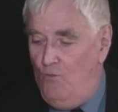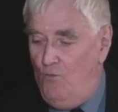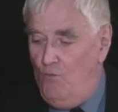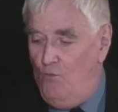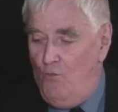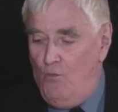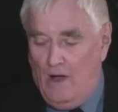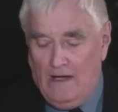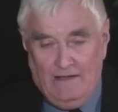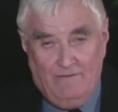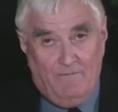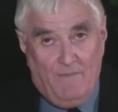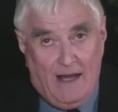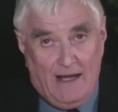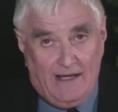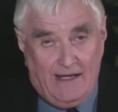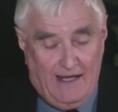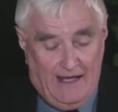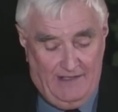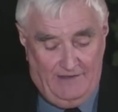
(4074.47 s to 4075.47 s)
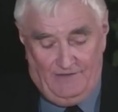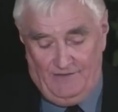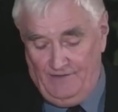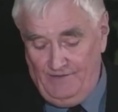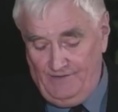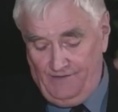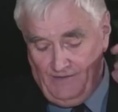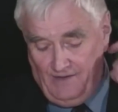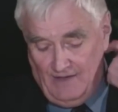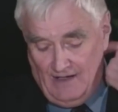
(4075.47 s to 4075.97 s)
one of my
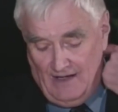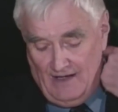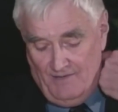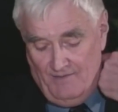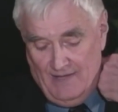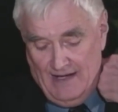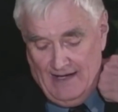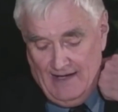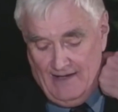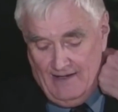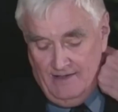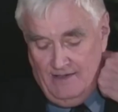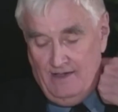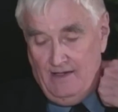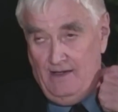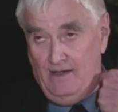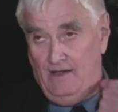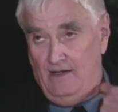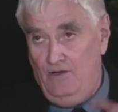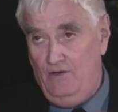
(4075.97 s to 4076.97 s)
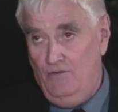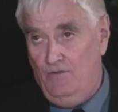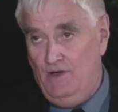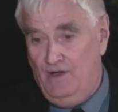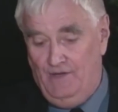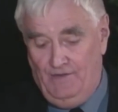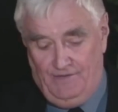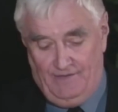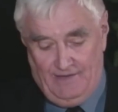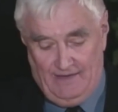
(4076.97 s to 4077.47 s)
cases, a man who
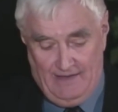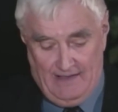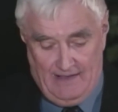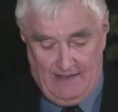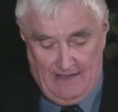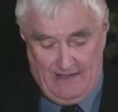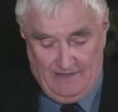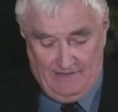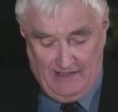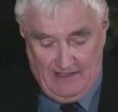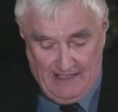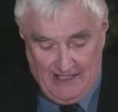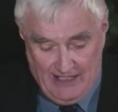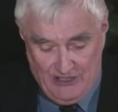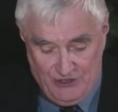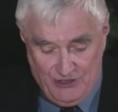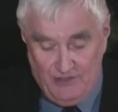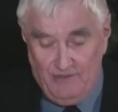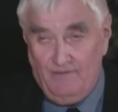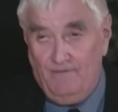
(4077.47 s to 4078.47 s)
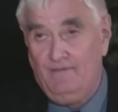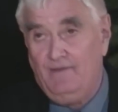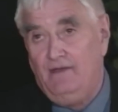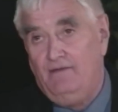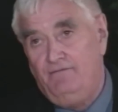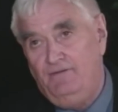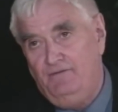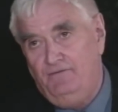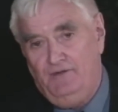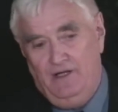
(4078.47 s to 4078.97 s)
was a teenager,
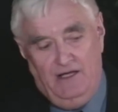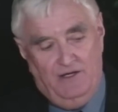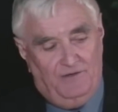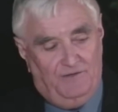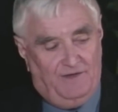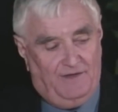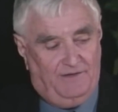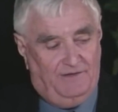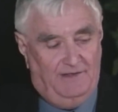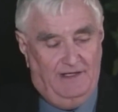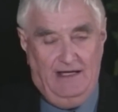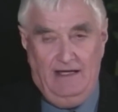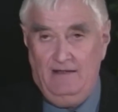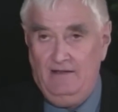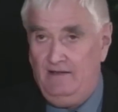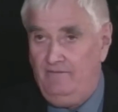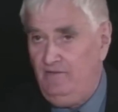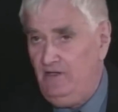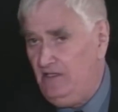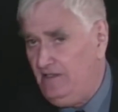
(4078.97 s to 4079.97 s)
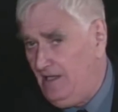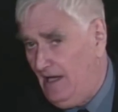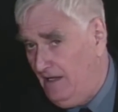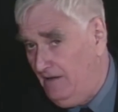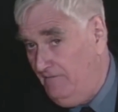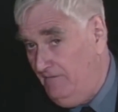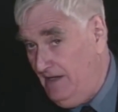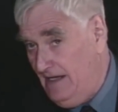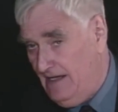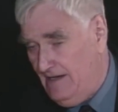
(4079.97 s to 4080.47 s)
15 or 16, living in
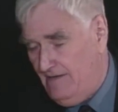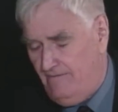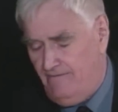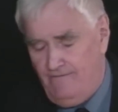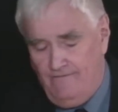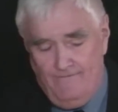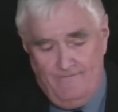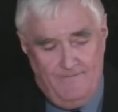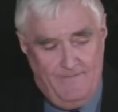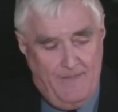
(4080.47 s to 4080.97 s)
Tel Aviv.